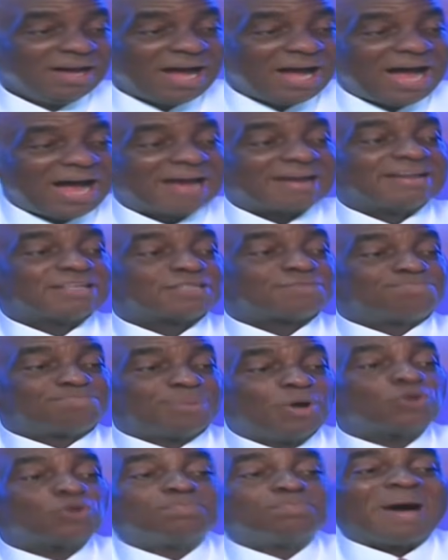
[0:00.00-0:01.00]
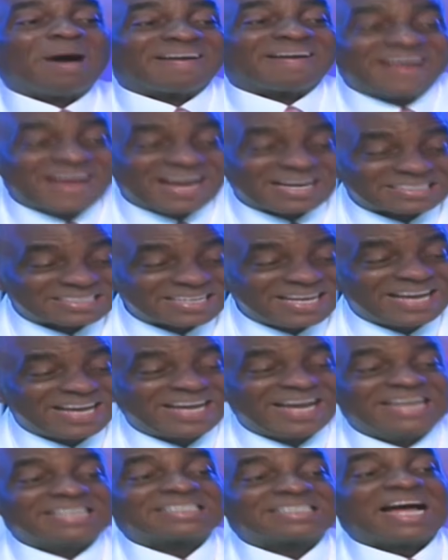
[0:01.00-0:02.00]
and is built barriers
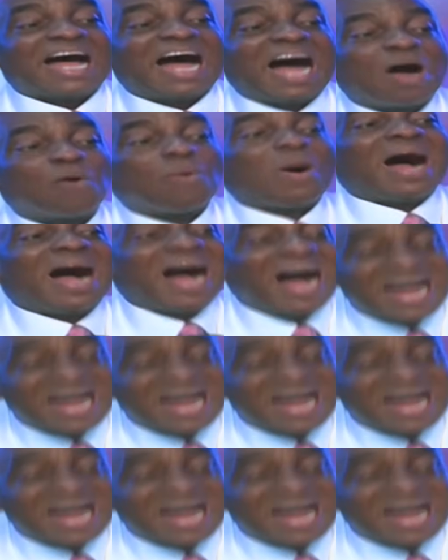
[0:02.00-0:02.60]
against our